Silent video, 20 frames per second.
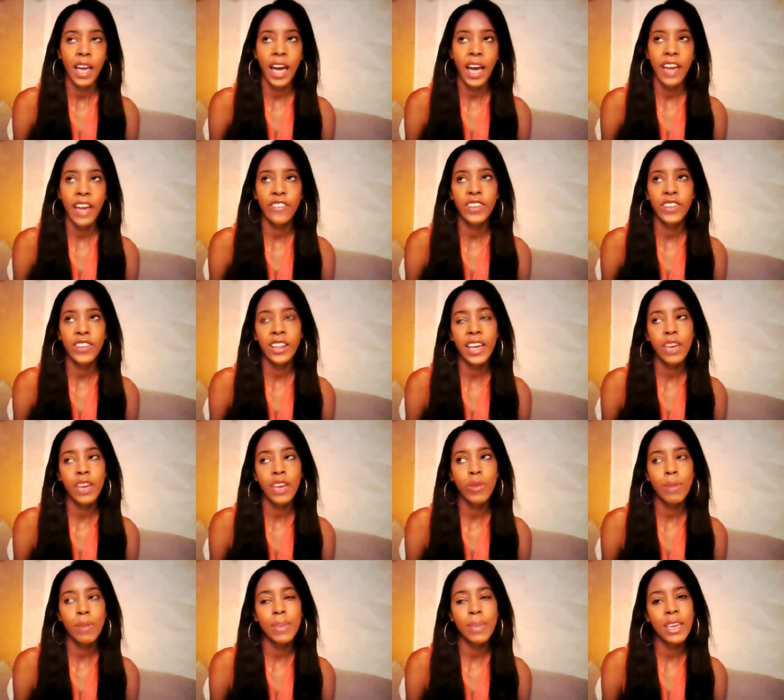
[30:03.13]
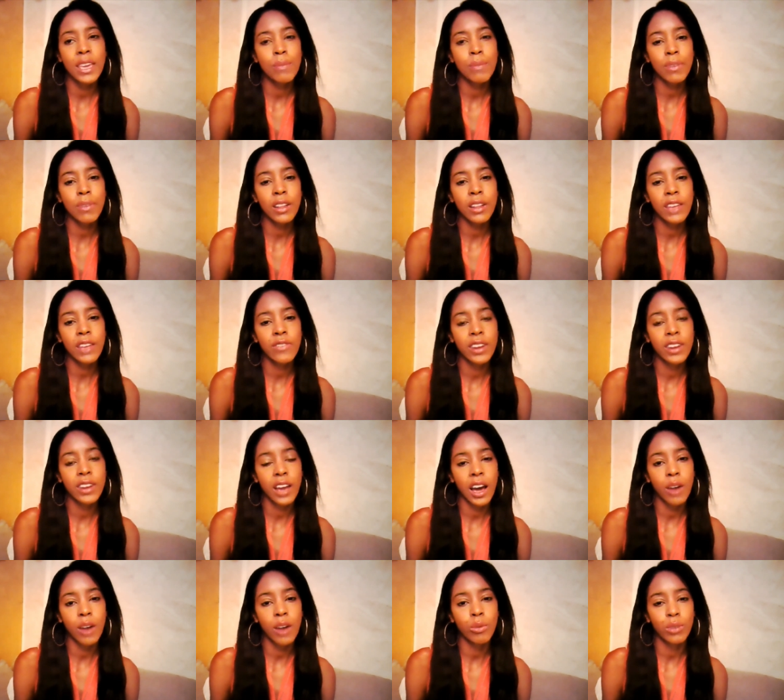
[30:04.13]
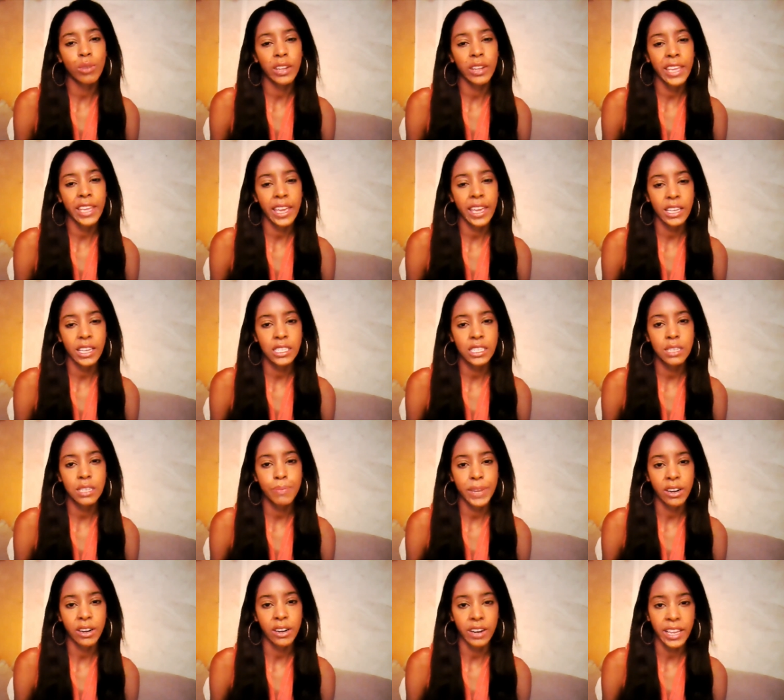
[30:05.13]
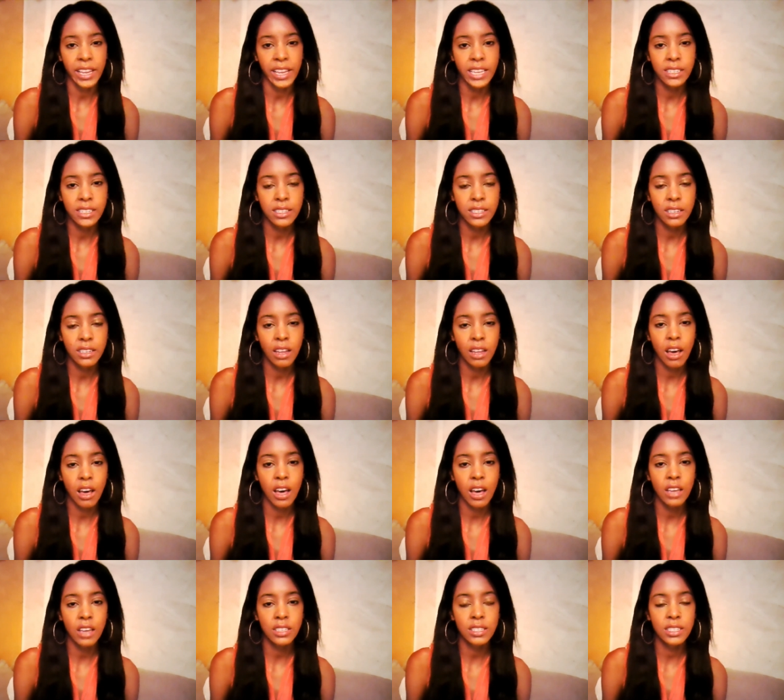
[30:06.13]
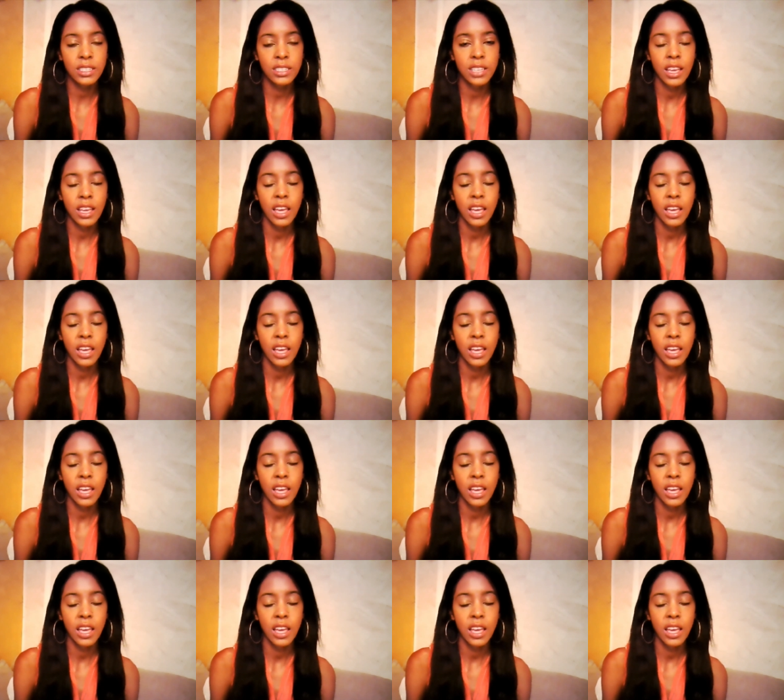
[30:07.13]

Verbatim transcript: I feel like when people have not really experienced loss,